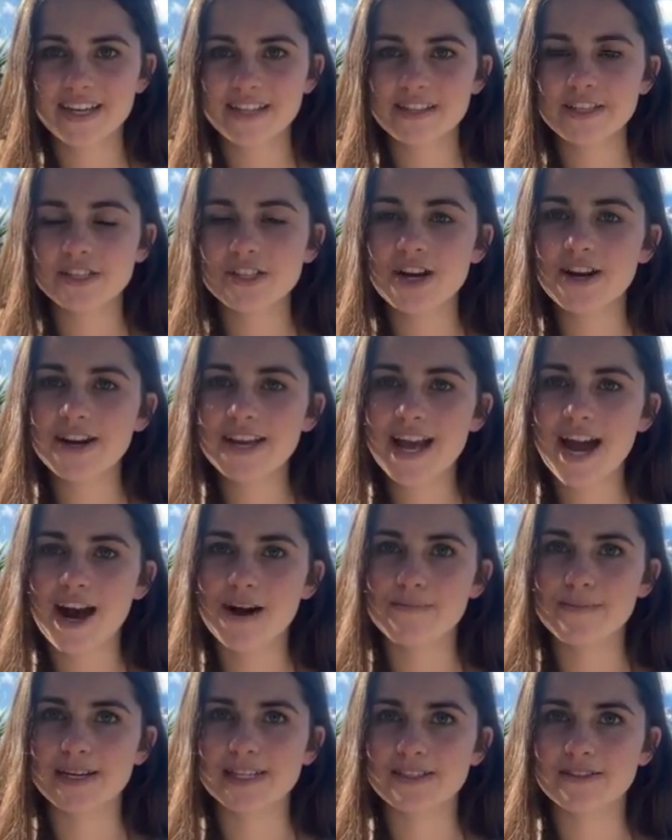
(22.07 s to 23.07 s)
The journey
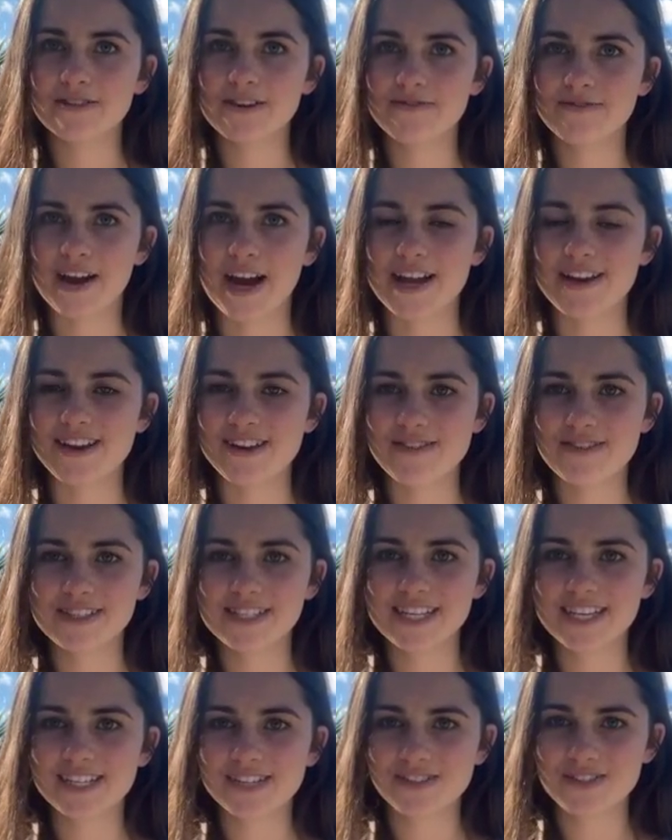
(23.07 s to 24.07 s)
helped me to refine new
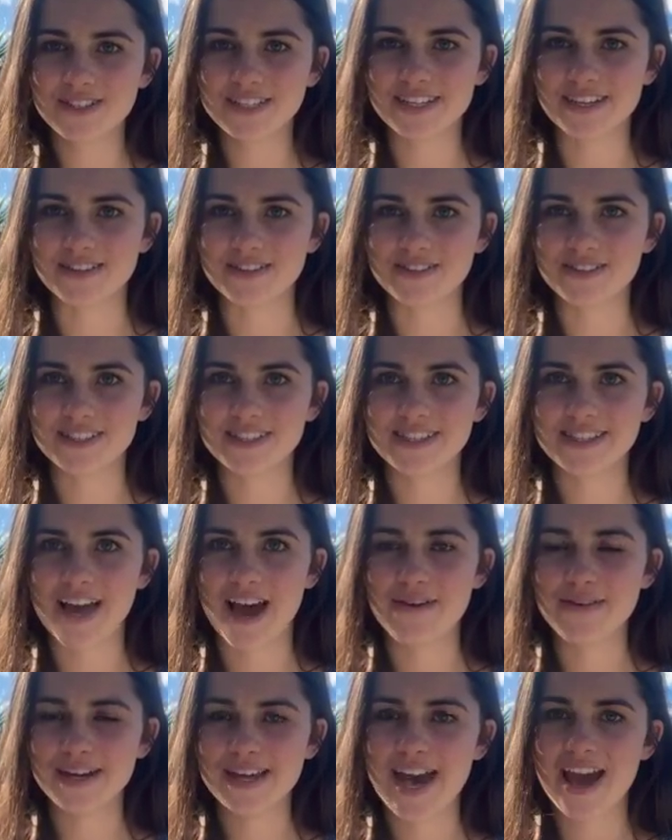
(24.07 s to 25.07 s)
essential skills
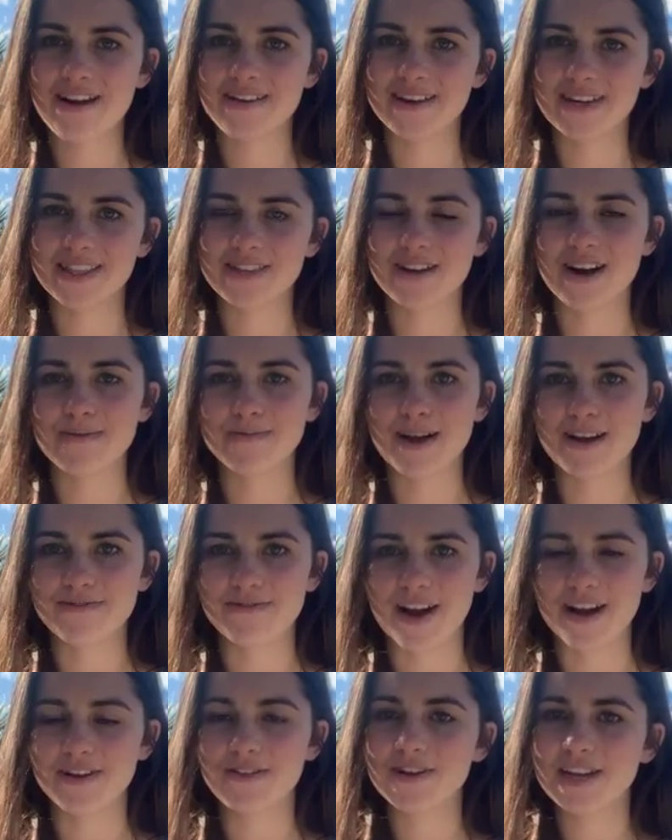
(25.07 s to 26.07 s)
that I would carry throughout my
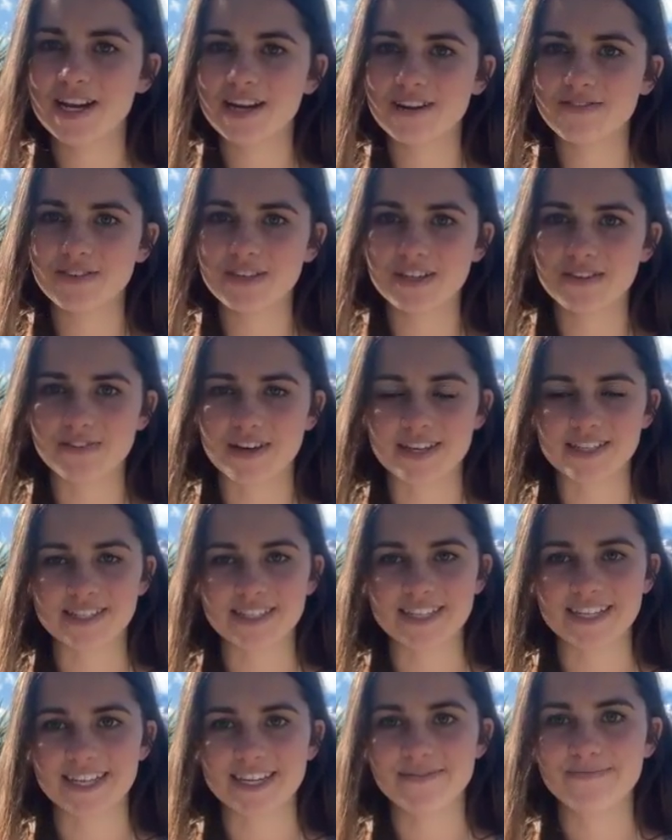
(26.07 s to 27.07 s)
final year of
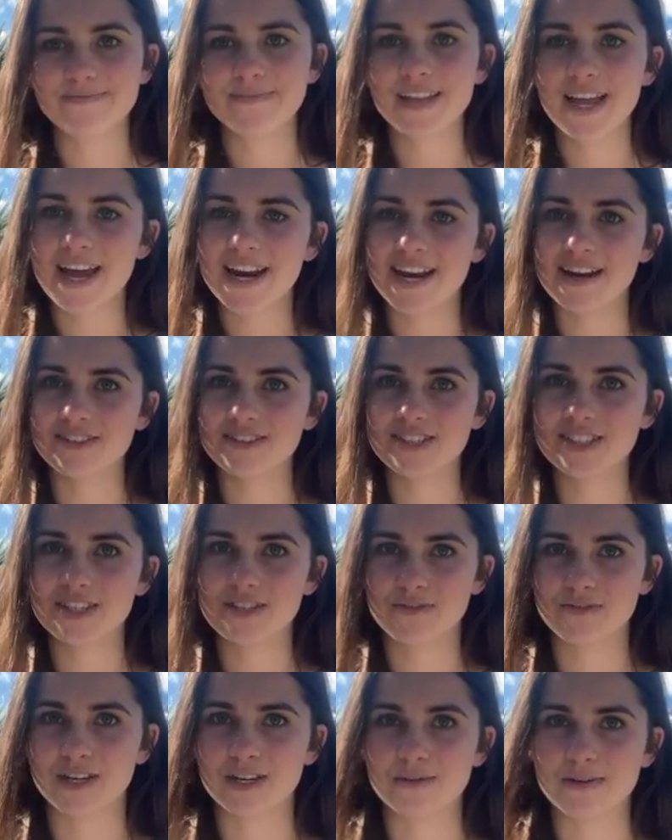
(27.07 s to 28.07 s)
university and out into
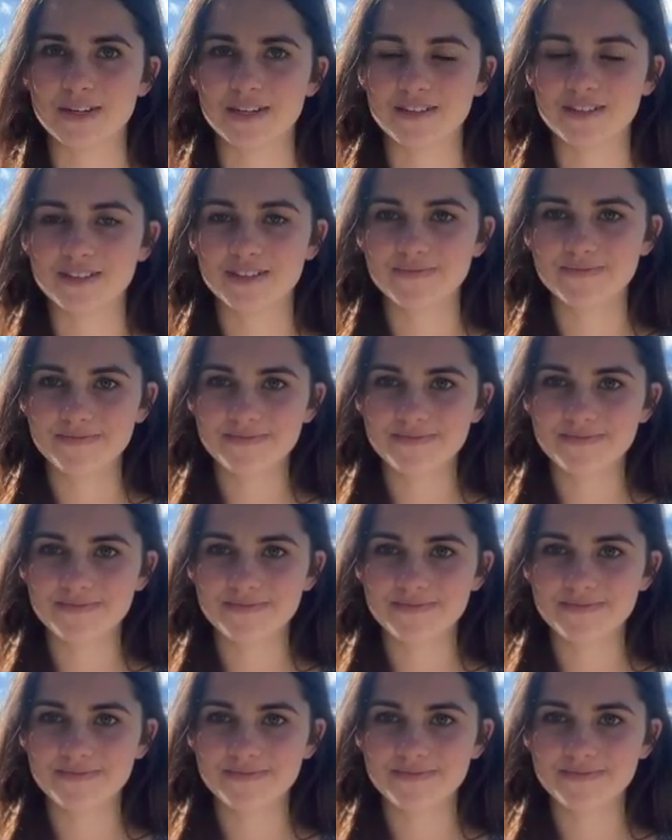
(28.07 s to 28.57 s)
the real world.